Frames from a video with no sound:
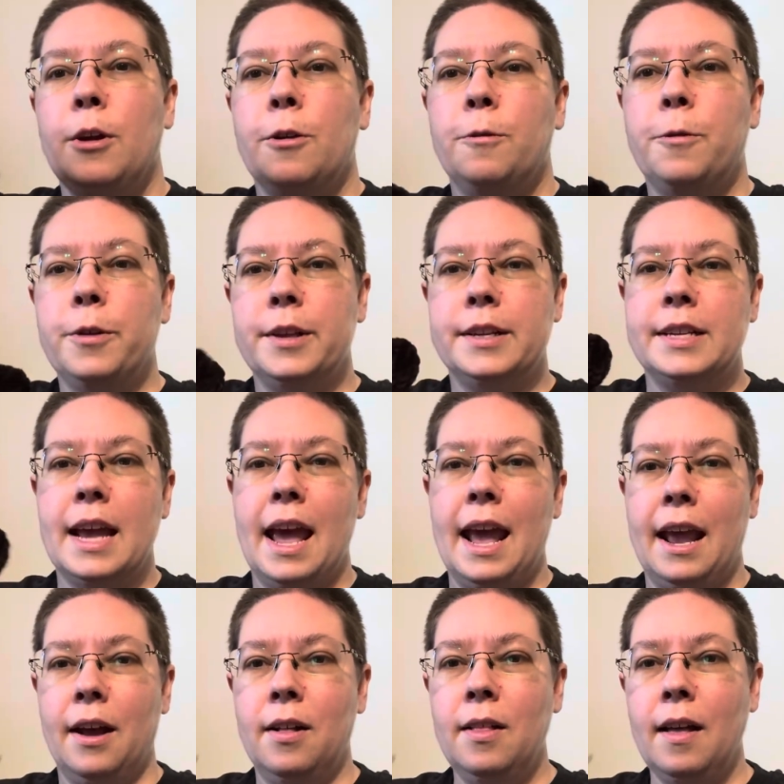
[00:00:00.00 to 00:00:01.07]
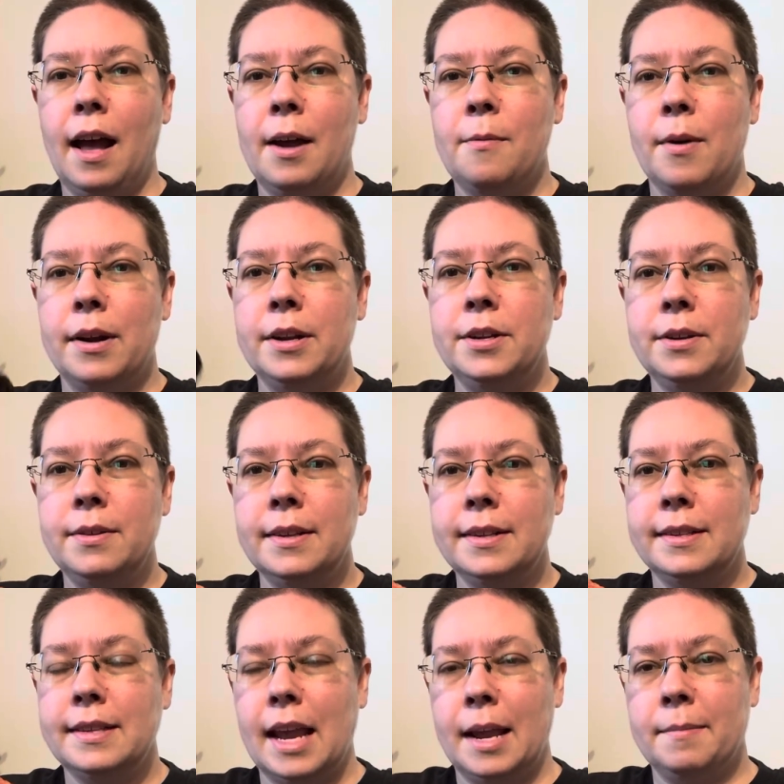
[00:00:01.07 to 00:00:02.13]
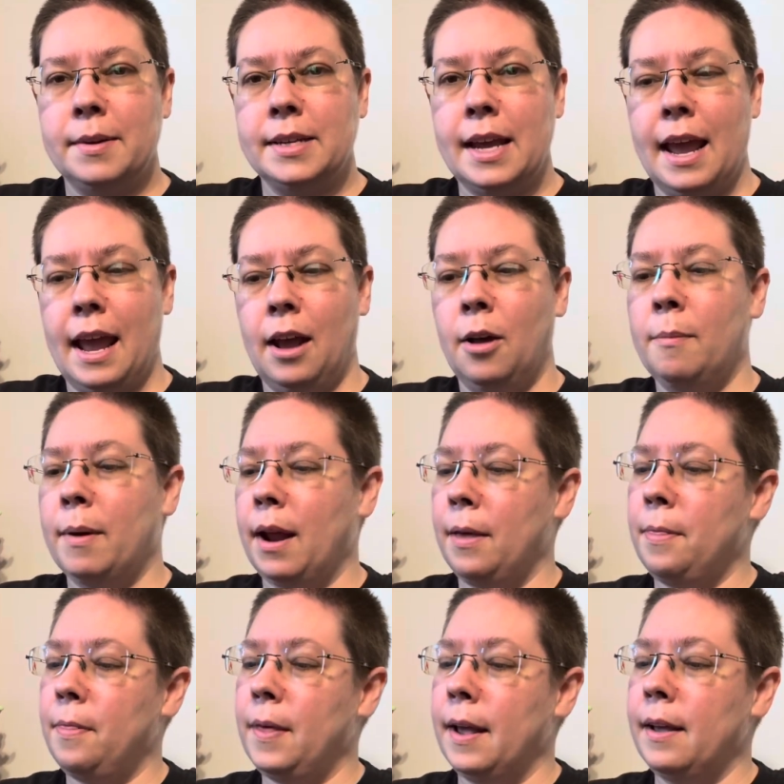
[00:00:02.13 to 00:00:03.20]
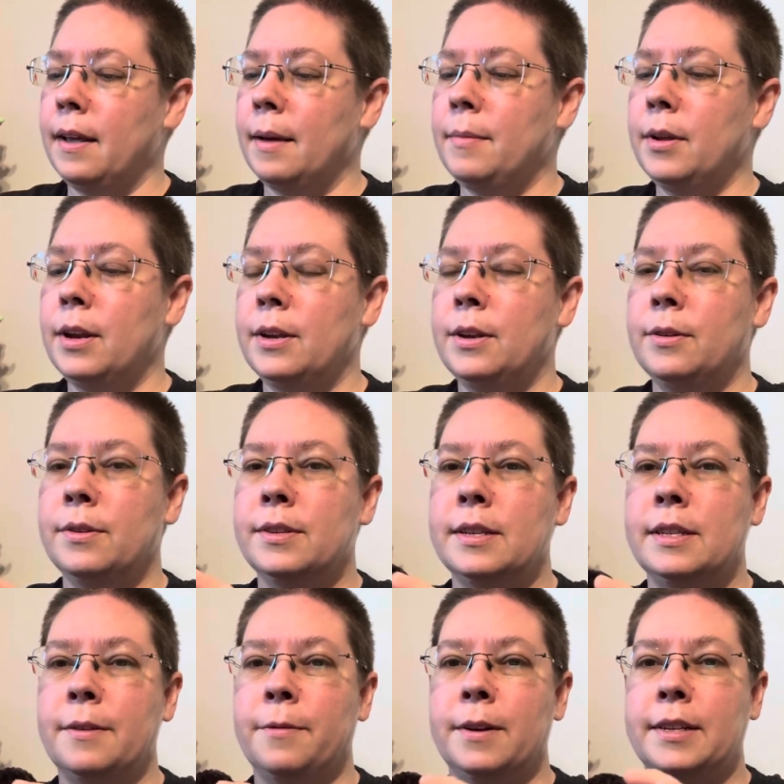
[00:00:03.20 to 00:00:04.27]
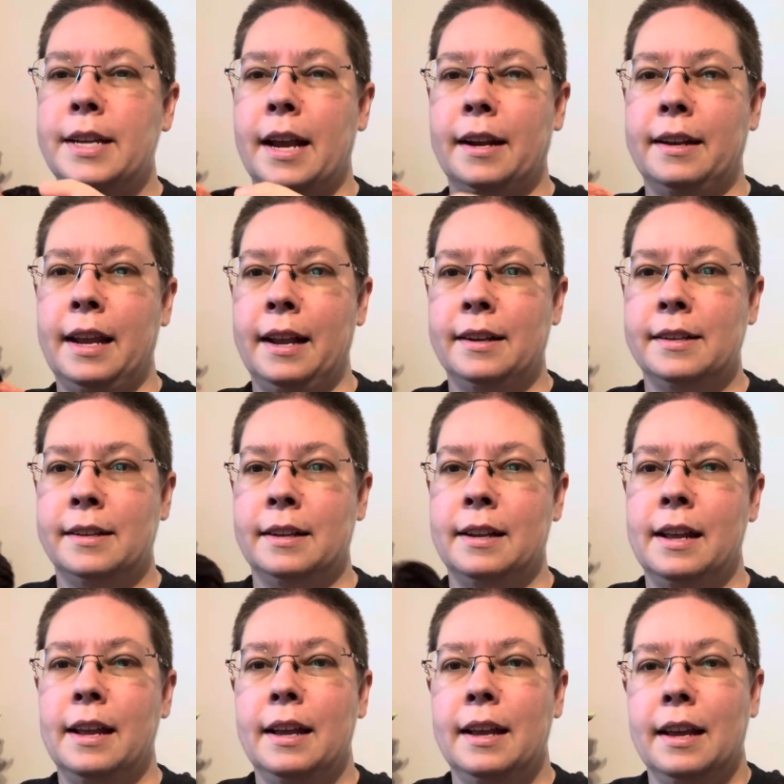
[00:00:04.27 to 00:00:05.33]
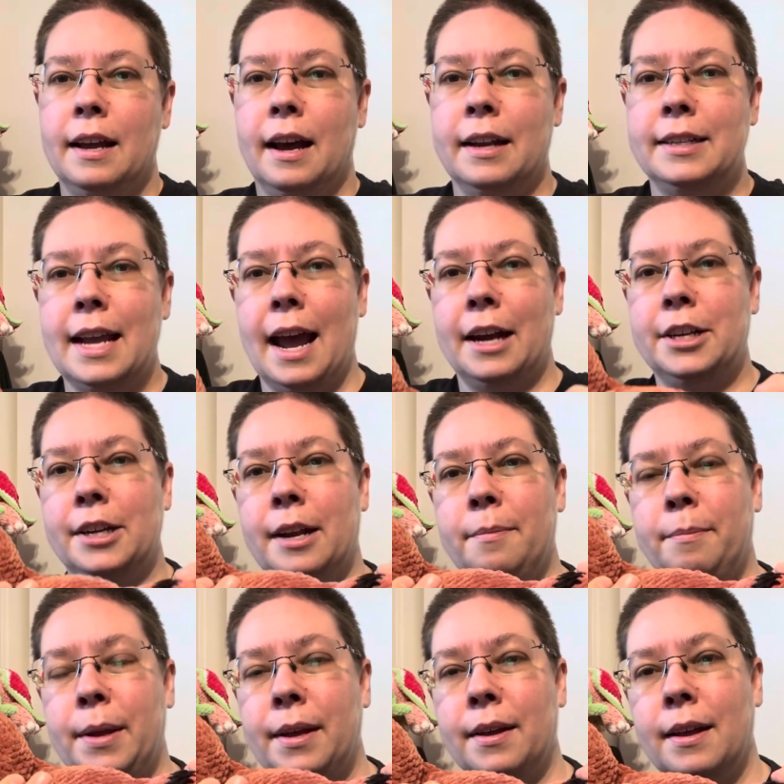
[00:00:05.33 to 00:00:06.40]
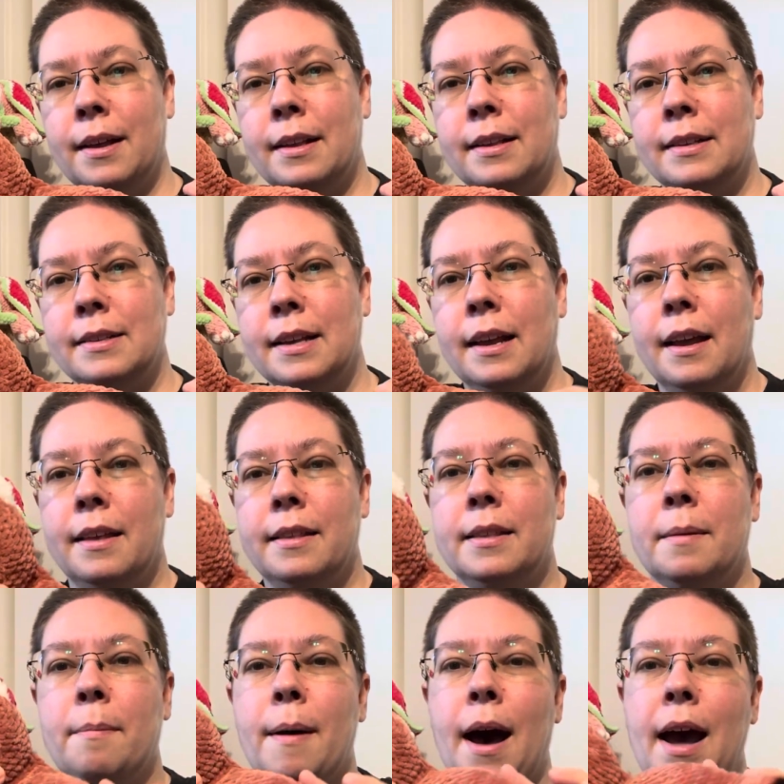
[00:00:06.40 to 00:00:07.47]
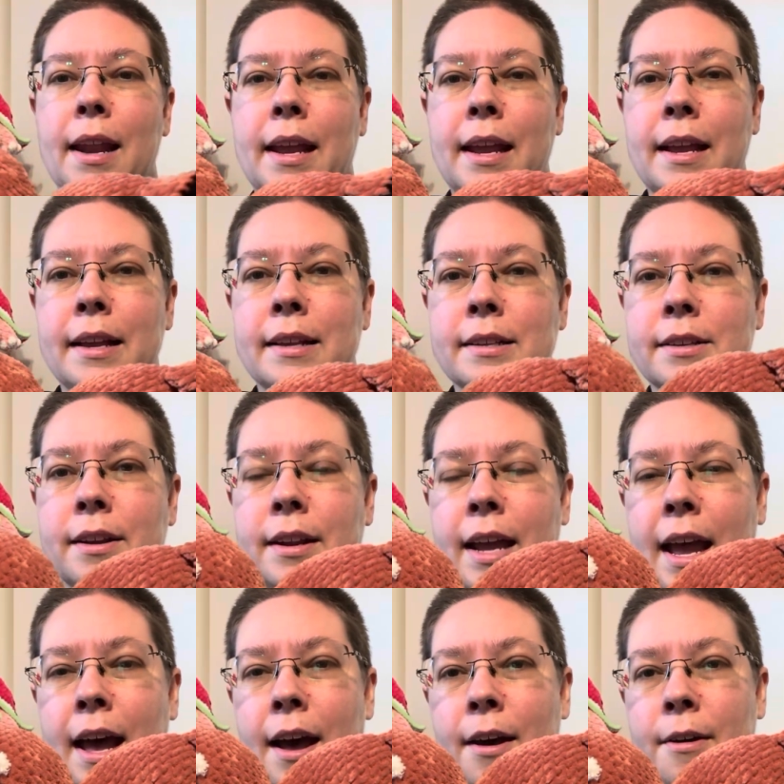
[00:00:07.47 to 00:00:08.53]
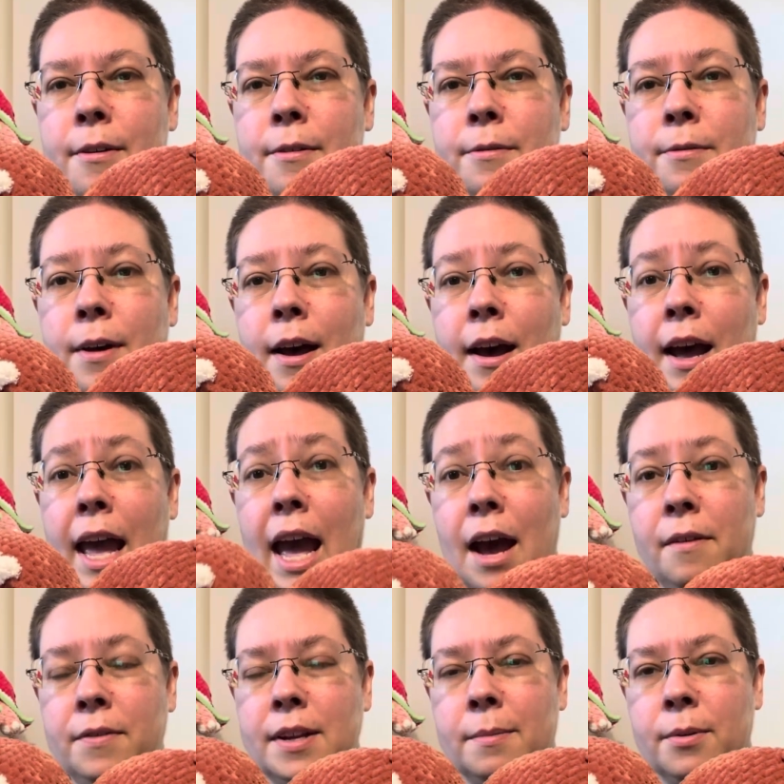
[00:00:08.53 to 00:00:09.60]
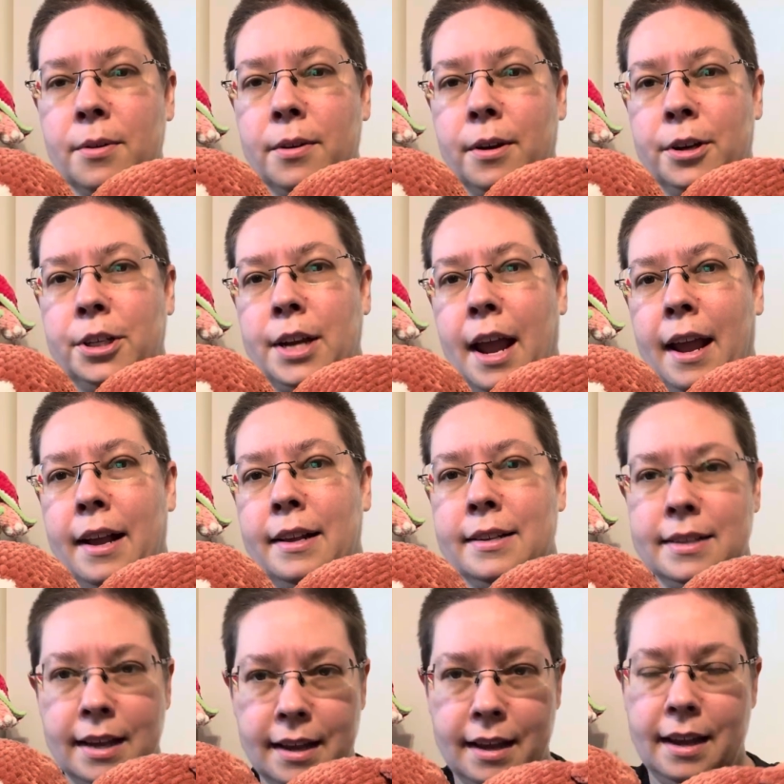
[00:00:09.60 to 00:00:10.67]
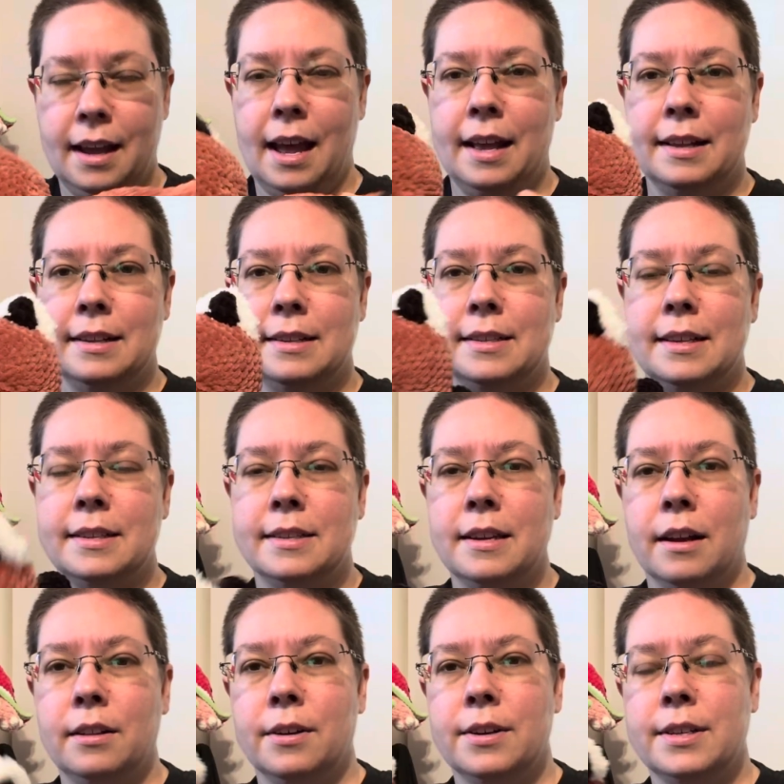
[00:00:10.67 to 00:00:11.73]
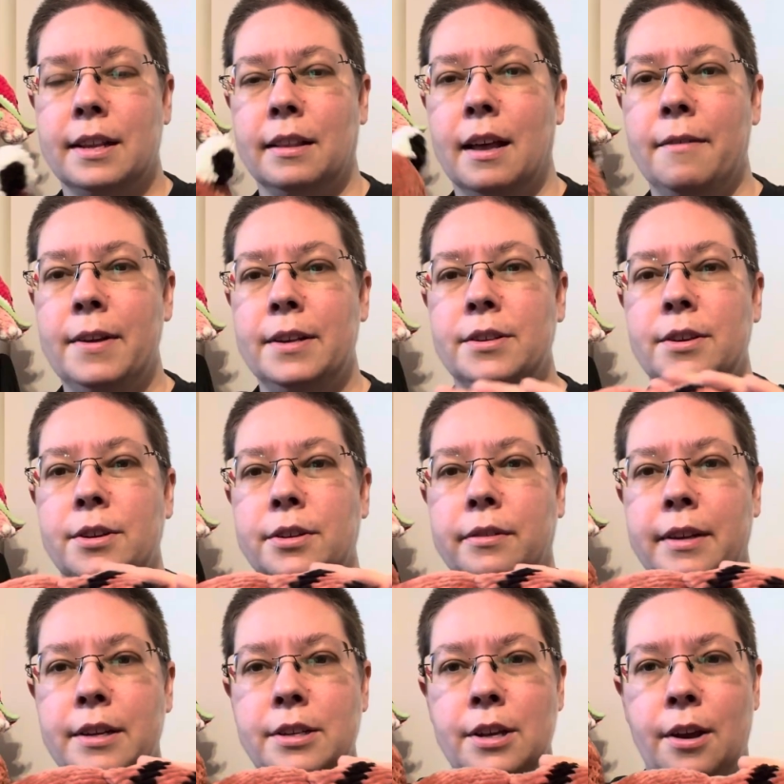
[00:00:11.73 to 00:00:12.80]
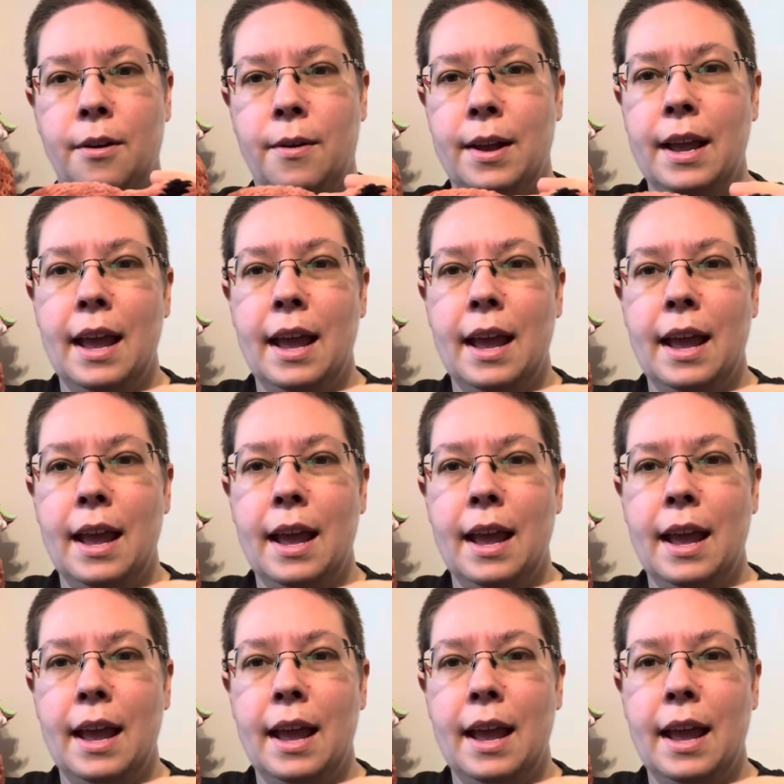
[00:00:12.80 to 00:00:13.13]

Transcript: For the tail, I want to do the same tail, but I think I'm going to use a different technique to attach it because the body is going to have half double crochets as snugglers and lovies usually do.